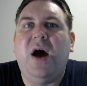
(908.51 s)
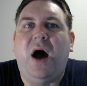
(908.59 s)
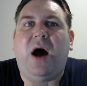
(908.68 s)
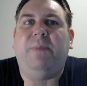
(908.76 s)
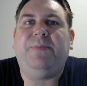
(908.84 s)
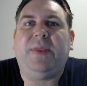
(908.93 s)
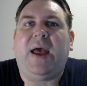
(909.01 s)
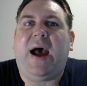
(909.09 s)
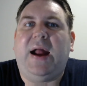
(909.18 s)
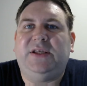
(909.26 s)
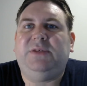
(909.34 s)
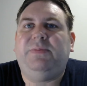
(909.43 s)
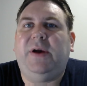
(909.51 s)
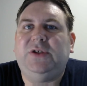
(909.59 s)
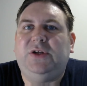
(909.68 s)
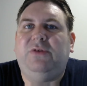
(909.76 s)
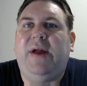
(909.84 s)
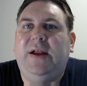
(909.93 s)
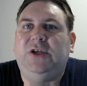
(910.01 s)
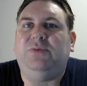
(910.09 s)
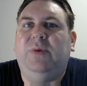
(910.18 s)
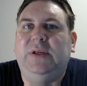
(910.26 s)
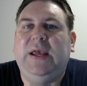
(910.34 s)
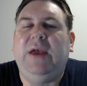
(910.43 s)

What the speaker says: And special arrangements.